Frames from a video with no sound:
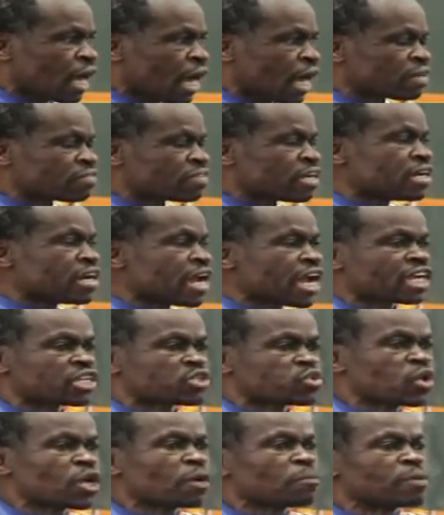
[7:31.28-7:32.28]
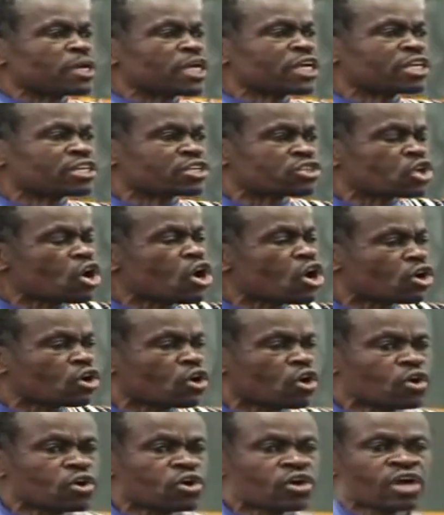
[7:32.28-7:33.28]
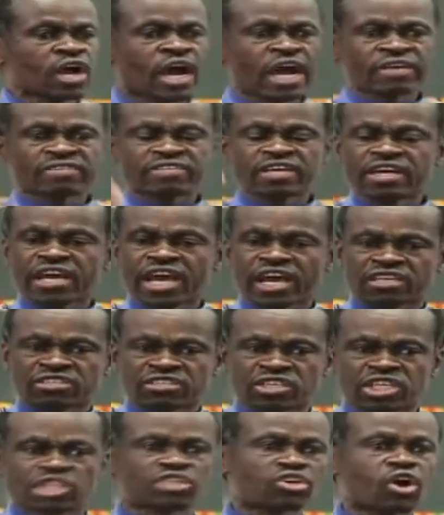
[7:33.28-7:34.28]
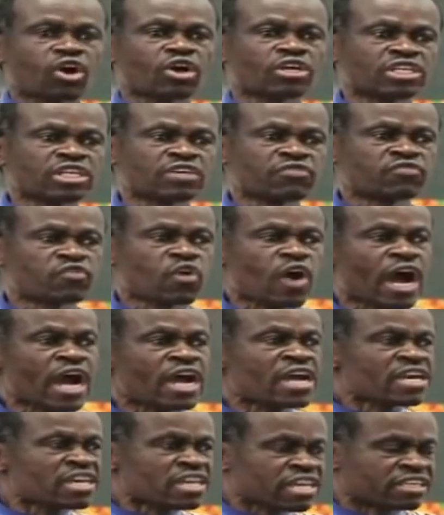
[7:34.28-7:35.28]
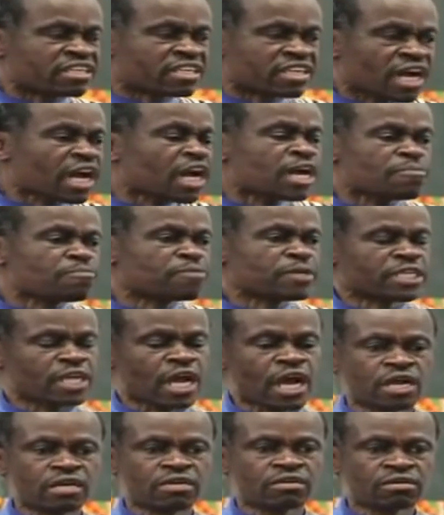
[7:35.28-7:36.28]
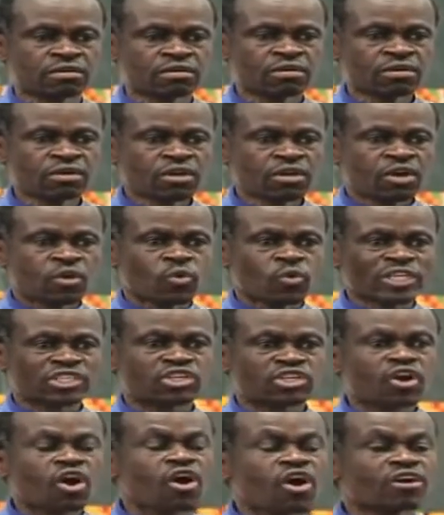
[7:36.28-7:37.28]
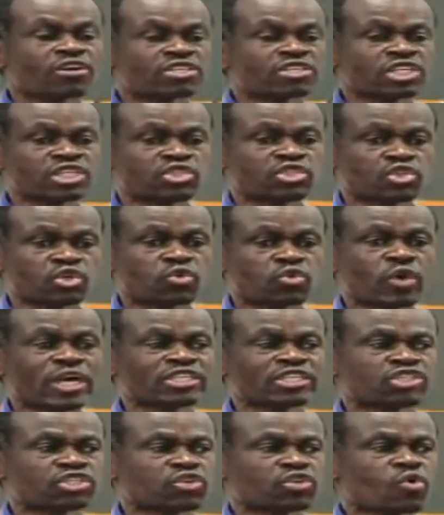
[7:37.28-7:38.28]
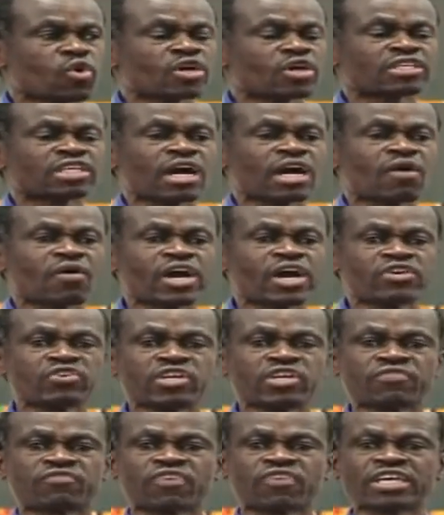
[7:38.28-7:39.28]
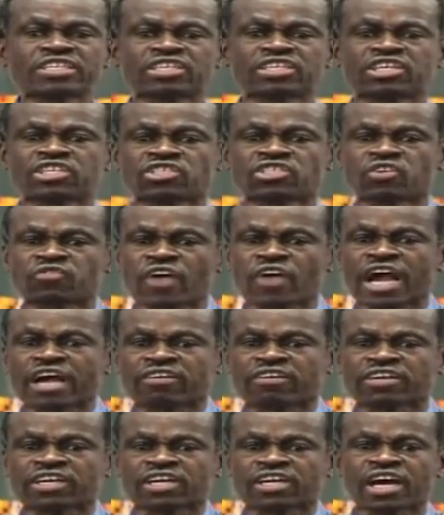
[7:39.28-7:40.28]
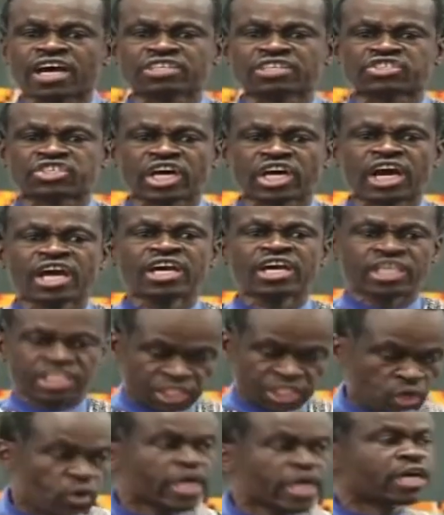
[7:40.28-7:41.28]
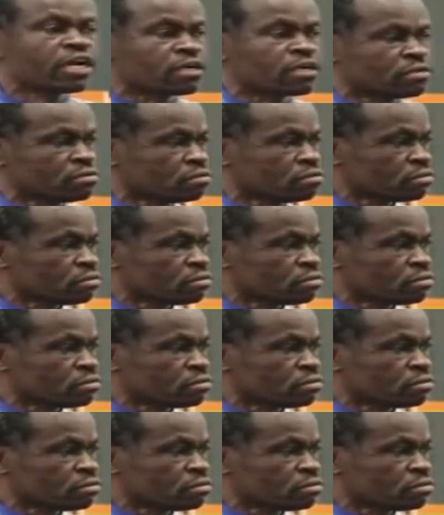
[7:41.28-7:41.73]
and the next will be in Togo, and the next in Cote d'Ivoire. It can be done. Which calls into question what our universities of agriculture doing?